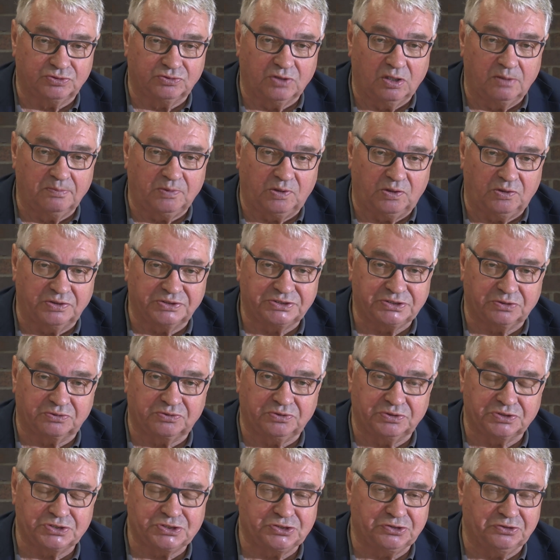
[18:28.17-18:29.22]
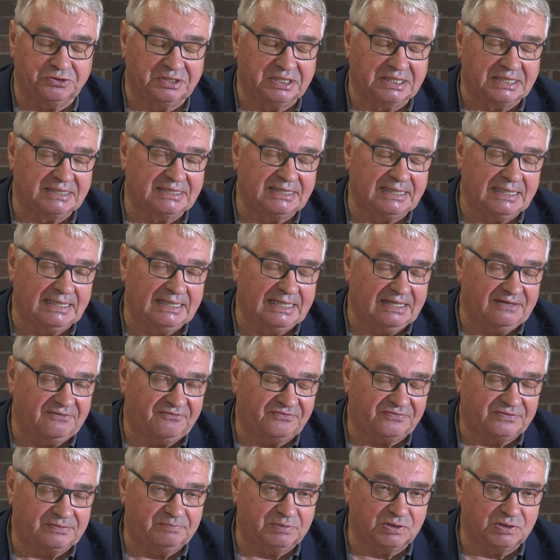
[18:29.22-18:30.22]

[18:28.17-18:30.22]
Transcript: Europe, also concerning the left,